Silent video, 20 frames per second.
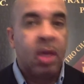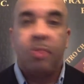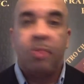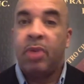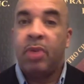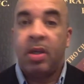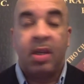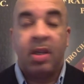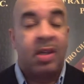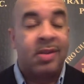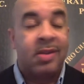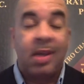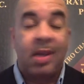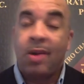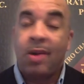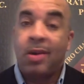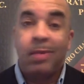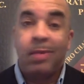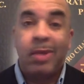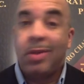but it's not
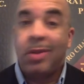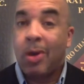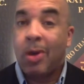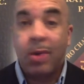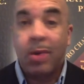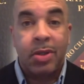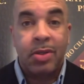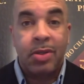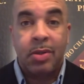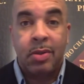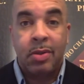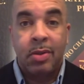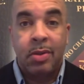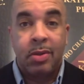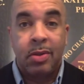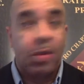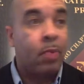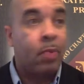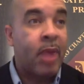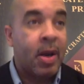going to be noticed
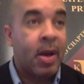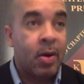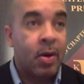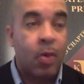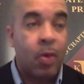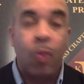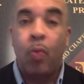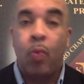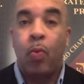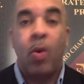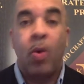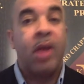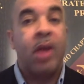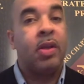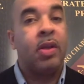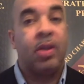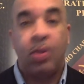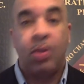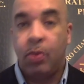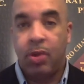no matter
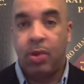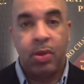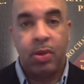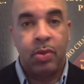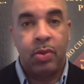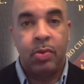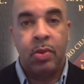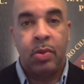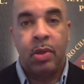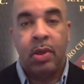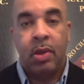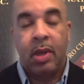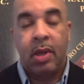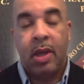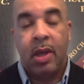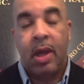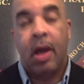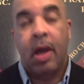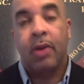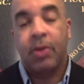what you do
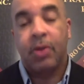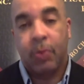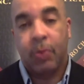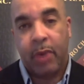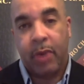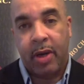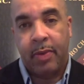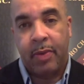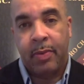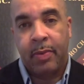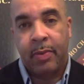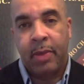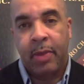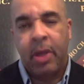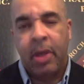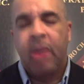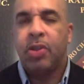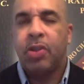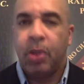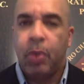elsewhere.
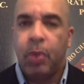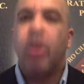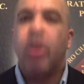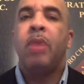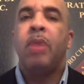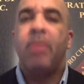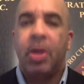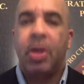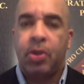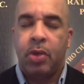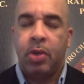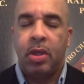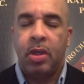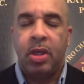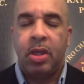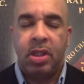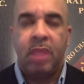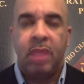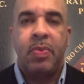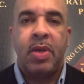So you want to make sure your
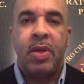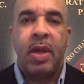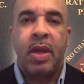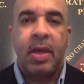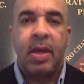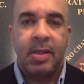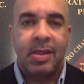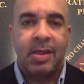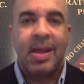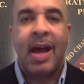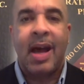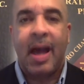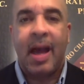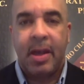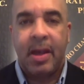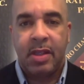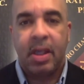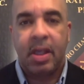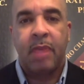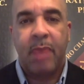GPA is as high
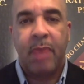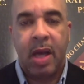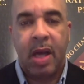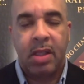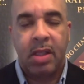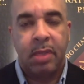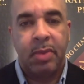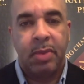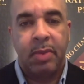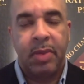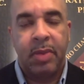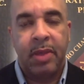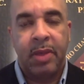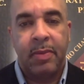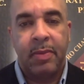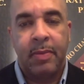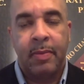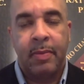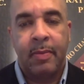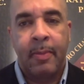as it can possibly be.
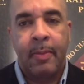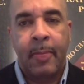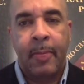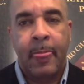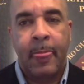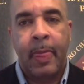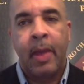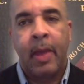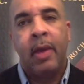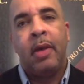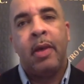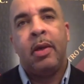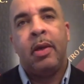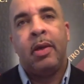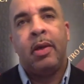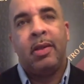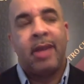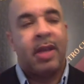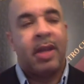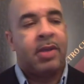
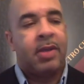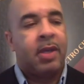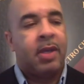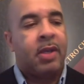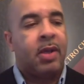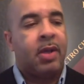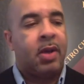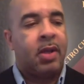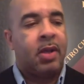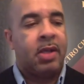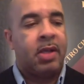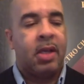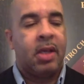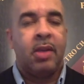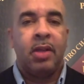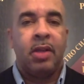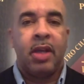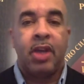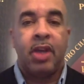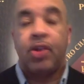Next, they're going to take a
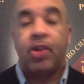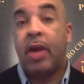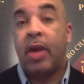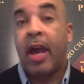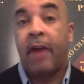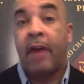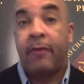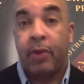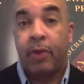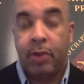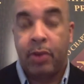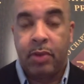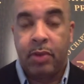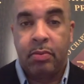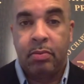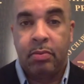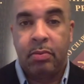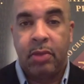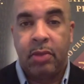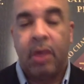look at your effort.
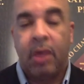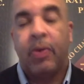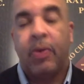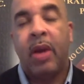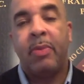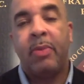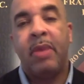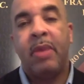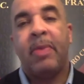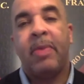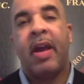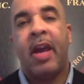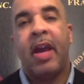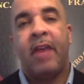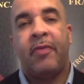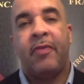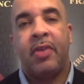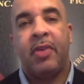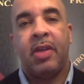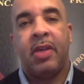And what I mean by
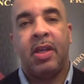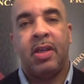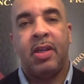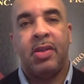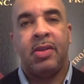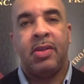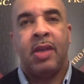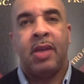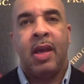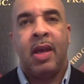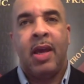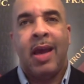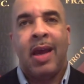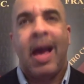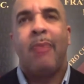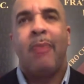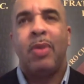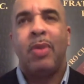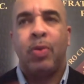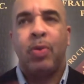effort is
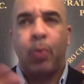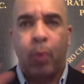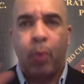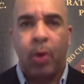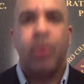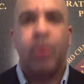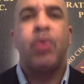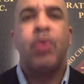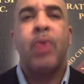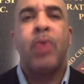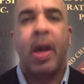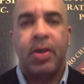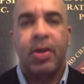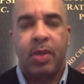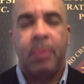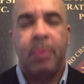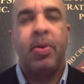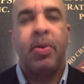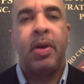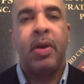how much work you
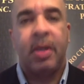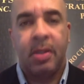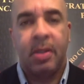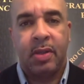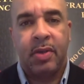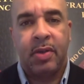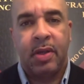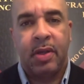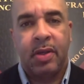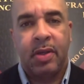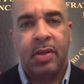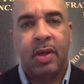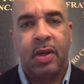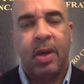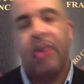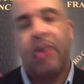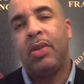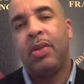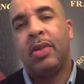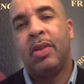actually put into things.
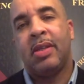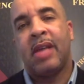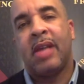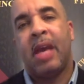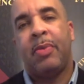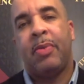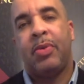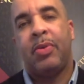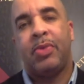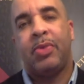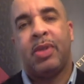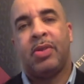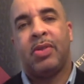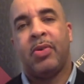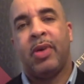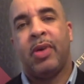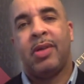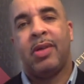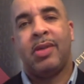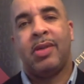Are you the type who's just
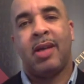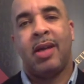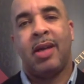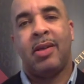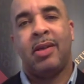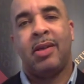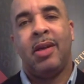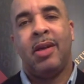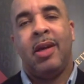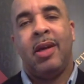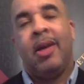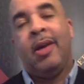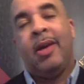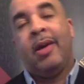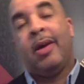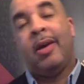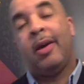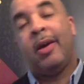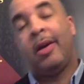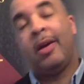going to kind of
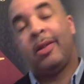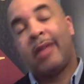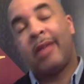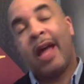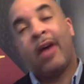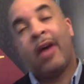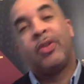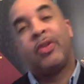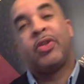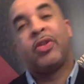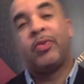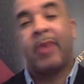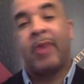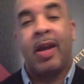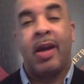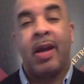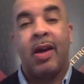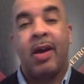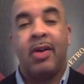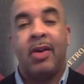lounge
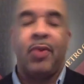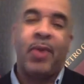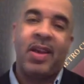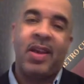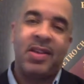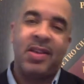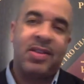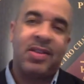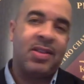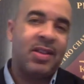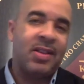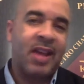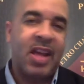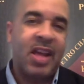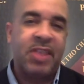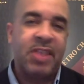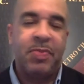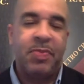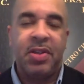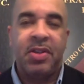around and wait until the
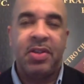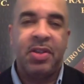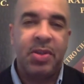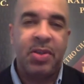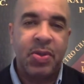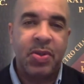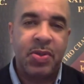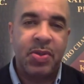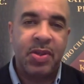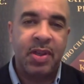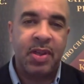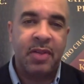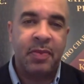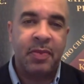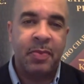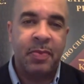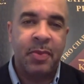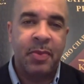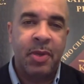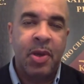last minute to do stuff?
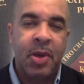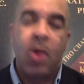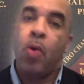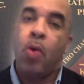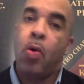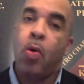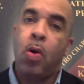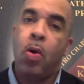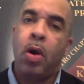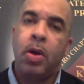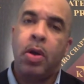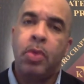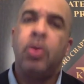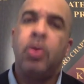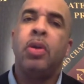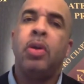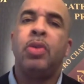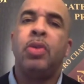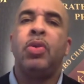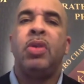Or are you
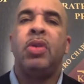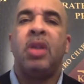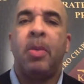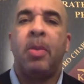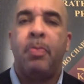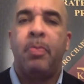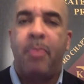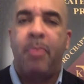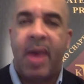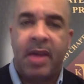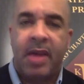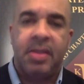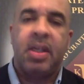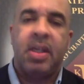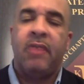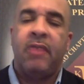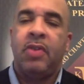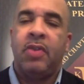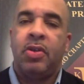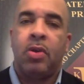going to do your best,
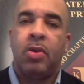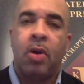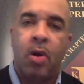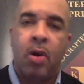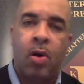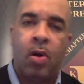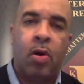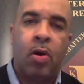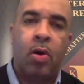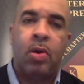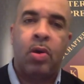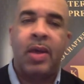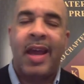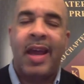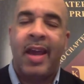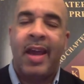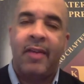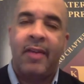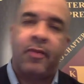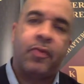give it your all
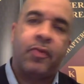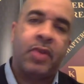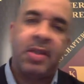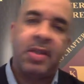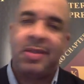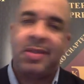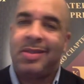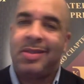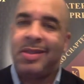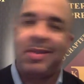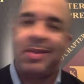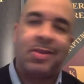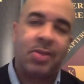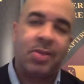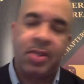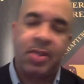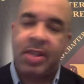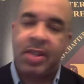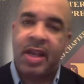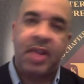every
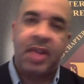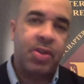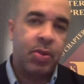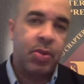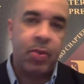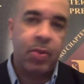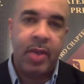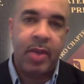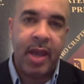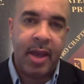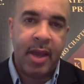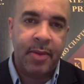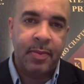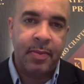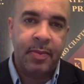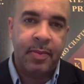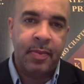single chance you get?